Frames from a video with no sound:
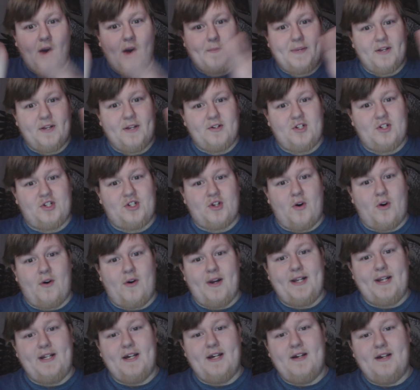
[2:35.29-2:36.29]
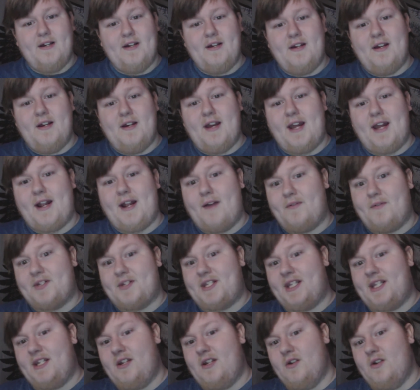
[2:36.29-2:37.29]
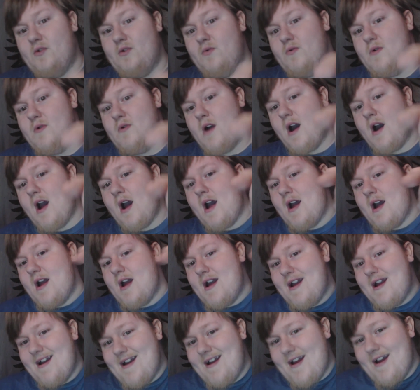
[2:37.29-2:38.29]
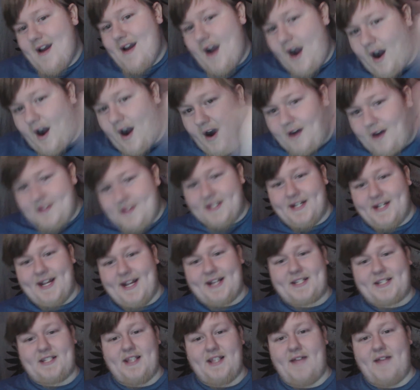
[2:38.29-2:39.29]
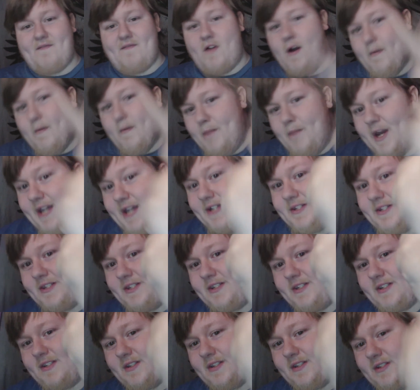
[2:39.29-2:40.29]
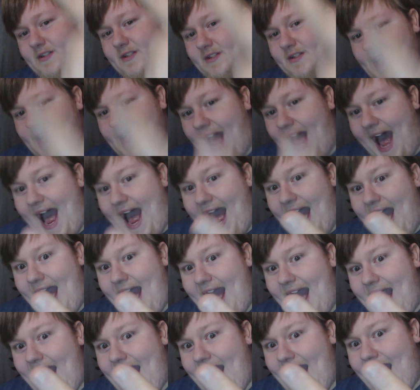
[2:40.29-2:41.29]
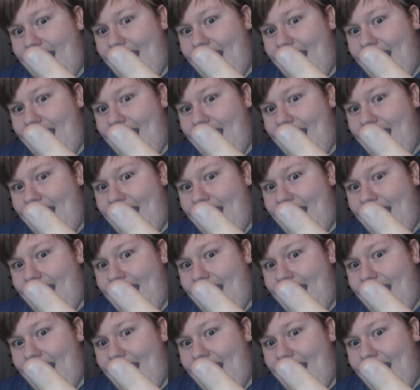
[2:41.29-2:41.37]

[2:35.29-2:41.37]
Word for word: hope you enjoyed, and I will see you on the next level. Peace! Ah.